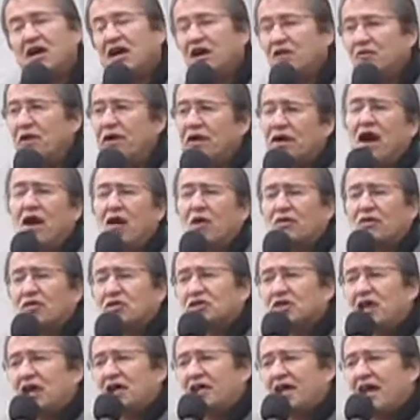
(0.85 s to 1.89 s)
We know
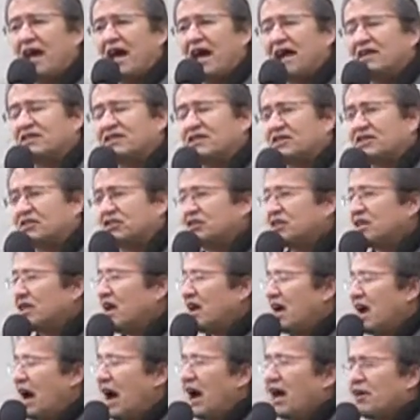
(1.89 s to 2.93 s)
those are the answers.
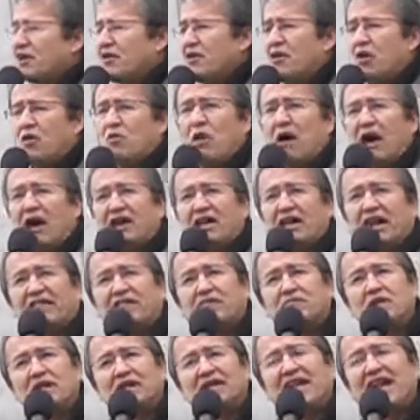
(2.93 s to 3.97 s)
I don't know why
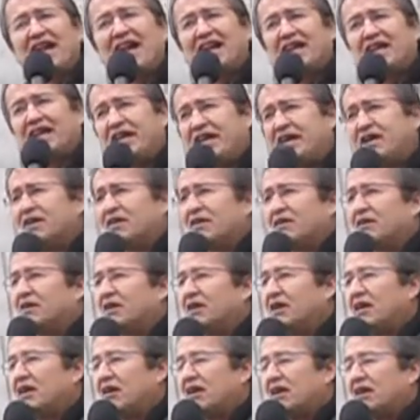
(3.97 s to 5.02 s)
government can't
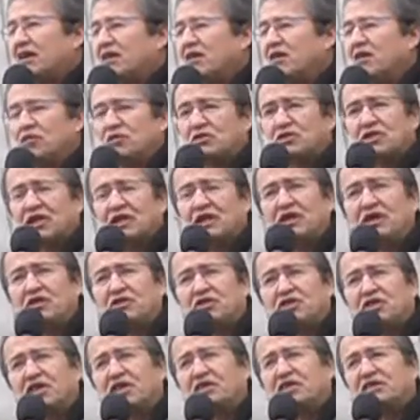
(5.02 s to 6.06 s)
hear those
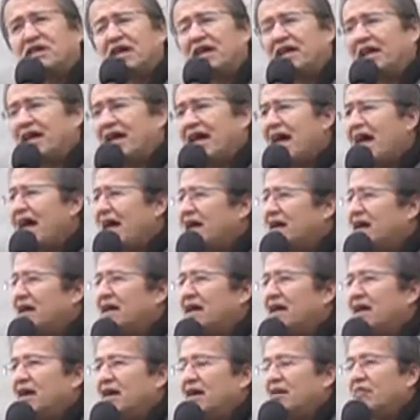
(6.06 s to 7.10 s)
solutions. And again,
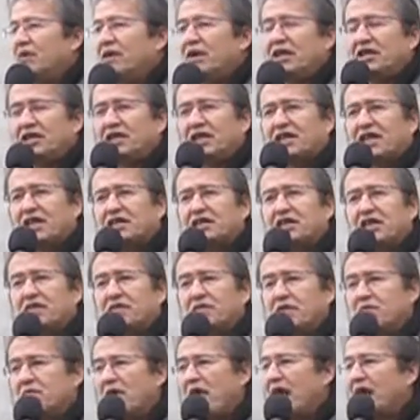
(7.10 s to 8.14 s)
we need to continue to
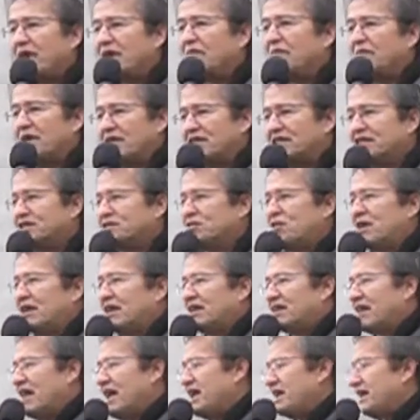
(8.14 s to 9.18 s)
remind them. I just want to
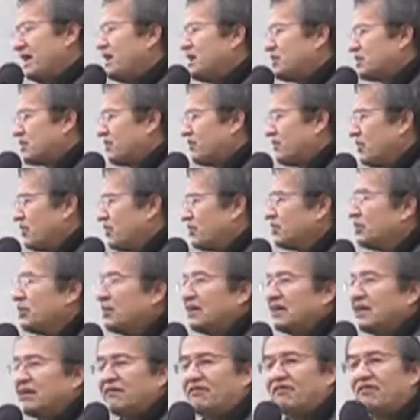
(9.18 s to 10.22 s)
thank each of you
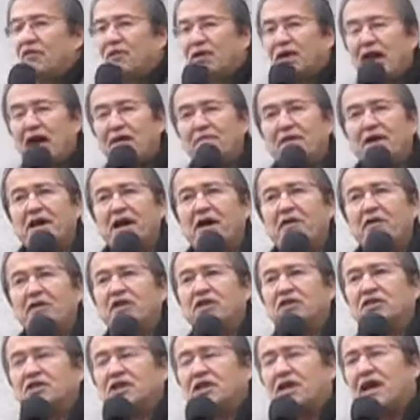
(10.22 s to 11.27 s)
for coming out
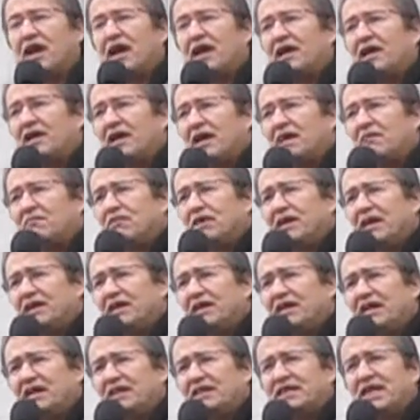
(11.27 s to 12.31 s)
here today, again, bringing
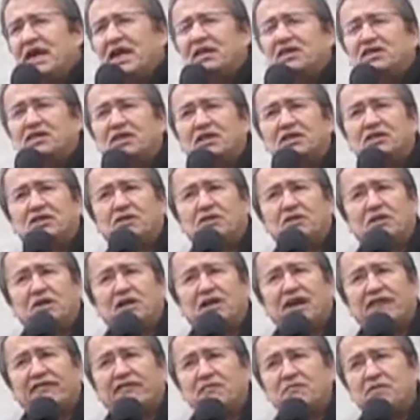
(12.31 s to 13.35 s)
the attention to the
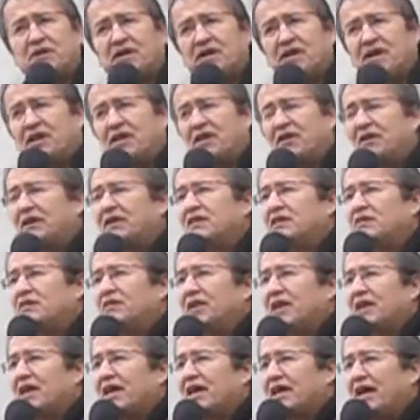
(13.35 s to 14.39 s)
government here and to the
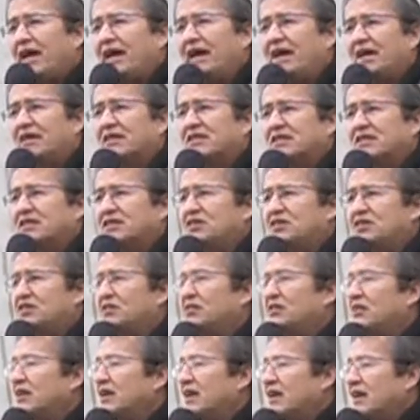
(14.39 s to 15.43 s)
Canadians and
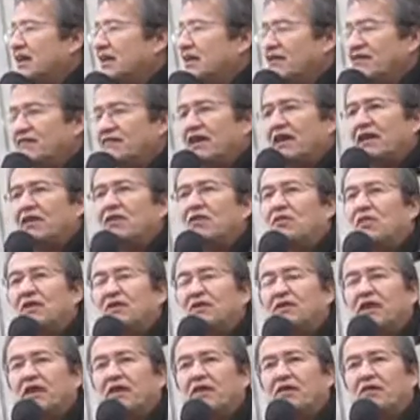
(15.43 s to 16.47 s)
to the fellow
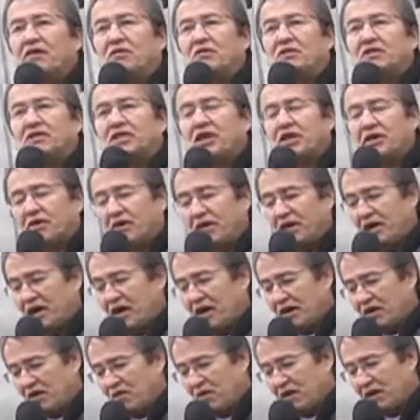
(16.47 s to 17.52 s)
Ontarians here in
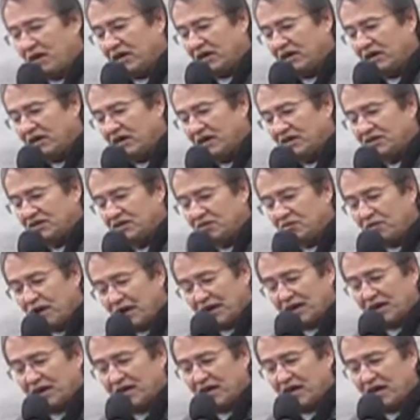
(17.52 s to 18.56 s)
Ottawa to
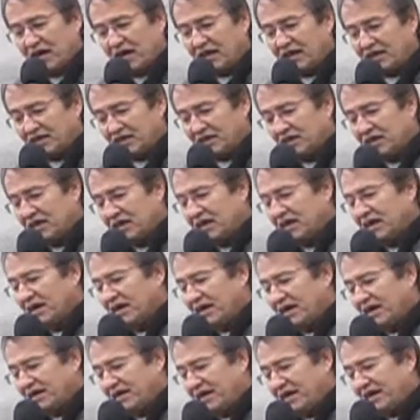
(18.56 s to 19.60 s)
recognize
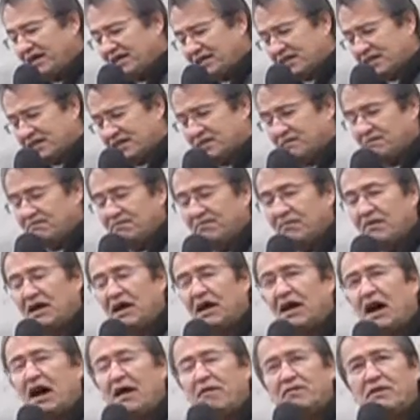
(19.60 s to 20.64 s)
that this
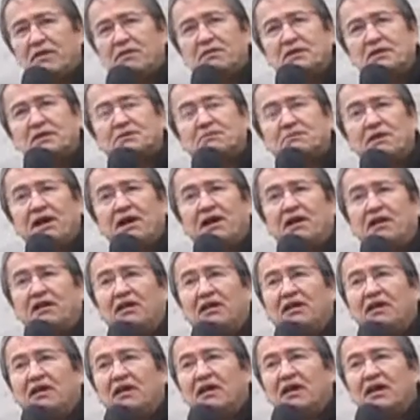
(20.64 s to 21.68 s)
omnibus bill
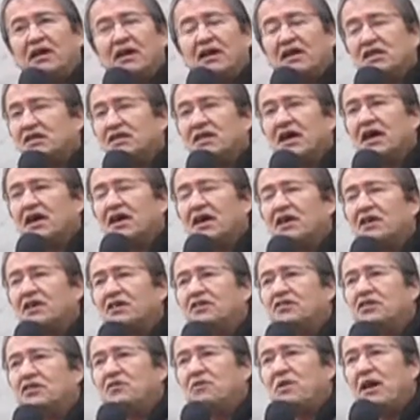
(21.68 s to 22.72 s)
is not going to
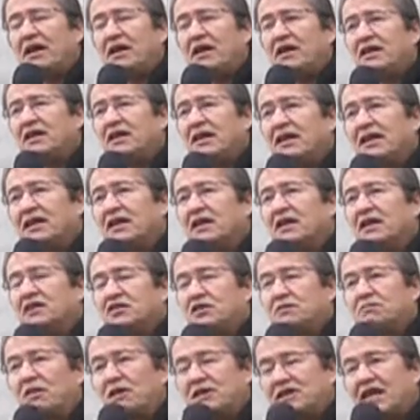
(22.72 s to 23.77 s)
do anything to
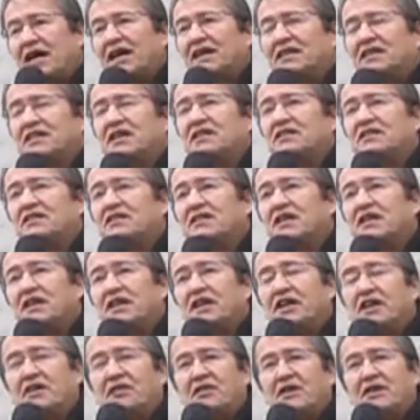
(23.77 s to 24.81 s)
protect us
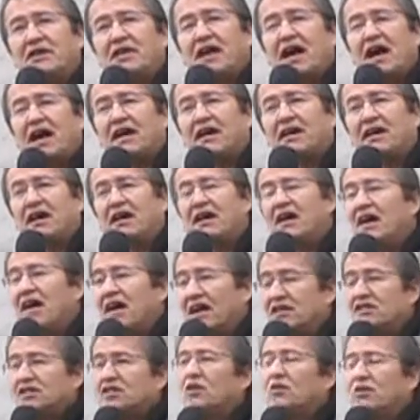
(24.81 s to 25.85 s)
here in Canada.
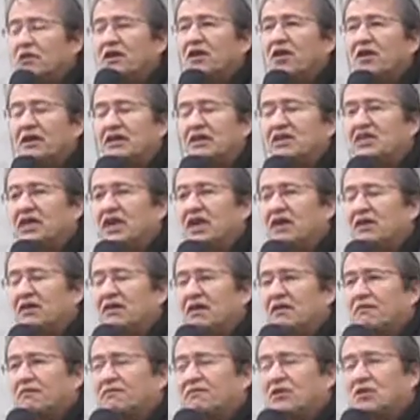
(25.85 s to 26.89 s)
It's only going to jail
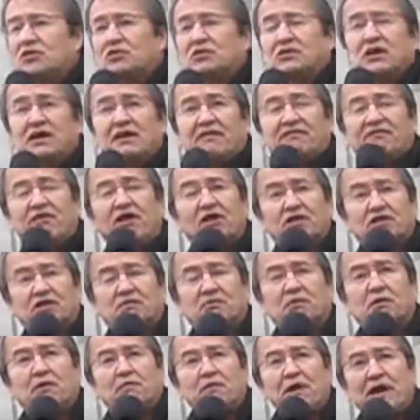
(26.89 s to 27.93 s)
our most
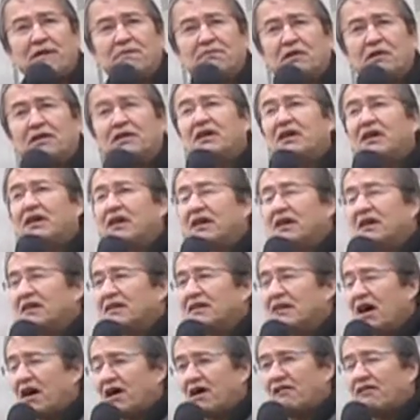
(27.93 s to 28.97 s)
vulnerable people, a
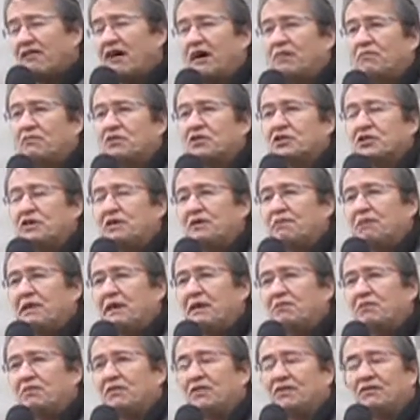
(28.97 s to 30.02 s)
lot of Aboriginal
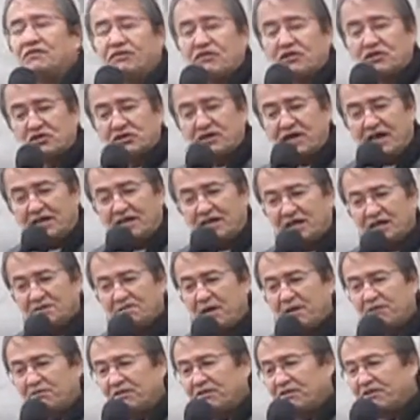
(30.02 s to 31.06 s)
people, our First Nations
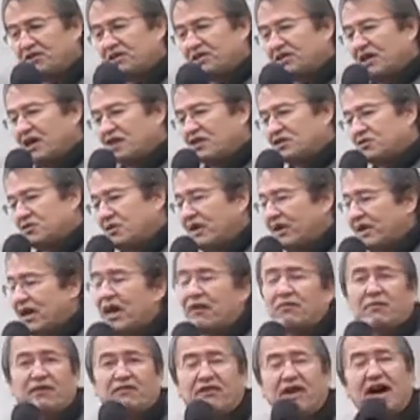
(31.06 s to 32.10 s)
people of this country.
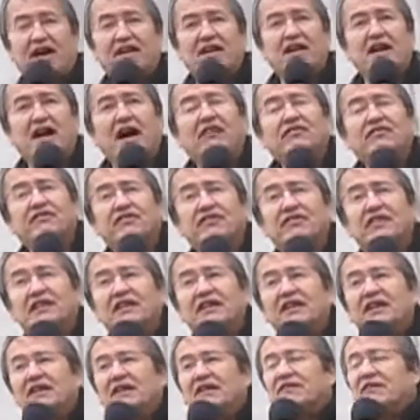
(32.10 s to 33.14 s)
Again, we've had enough.
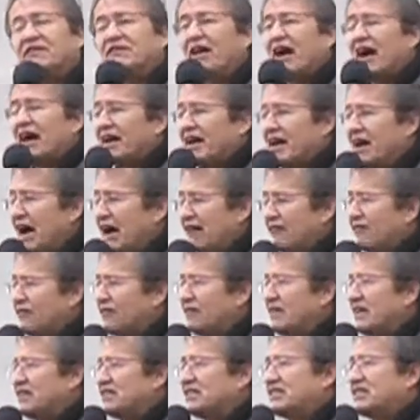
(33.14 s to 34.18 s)
We've had enough of
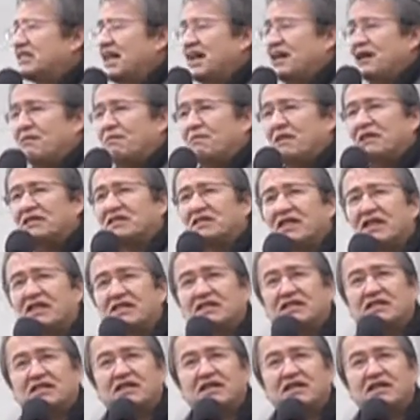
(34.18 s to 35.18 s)
this jail business.